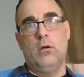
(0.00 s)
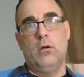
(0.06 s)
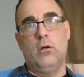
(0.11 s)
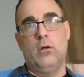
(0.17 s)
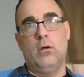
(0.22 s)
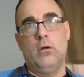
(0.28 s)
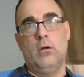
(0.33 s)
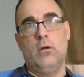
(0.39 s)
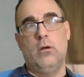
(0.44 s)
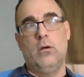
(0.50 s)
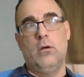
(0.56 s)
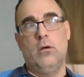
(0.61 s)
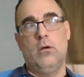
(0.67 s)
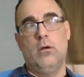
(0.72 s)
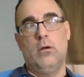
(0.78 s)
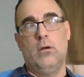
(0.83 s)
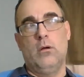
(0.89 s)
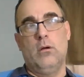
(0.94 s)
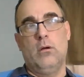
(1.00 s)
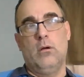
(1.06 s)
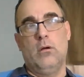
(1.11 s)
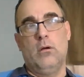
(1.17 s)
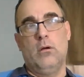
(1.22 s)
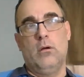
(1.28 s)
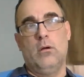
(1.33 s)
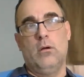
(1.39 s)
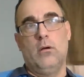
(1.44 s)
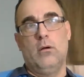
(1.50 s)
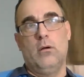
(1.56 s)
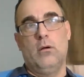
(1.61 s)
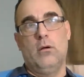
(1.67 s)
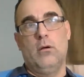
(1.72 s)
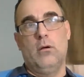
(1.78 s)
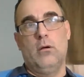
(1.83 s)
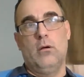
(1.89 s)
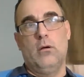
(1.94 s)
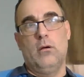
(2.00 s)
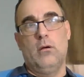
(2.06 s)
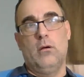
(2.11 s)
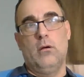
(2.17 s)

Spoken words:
No one is speaking in this clip.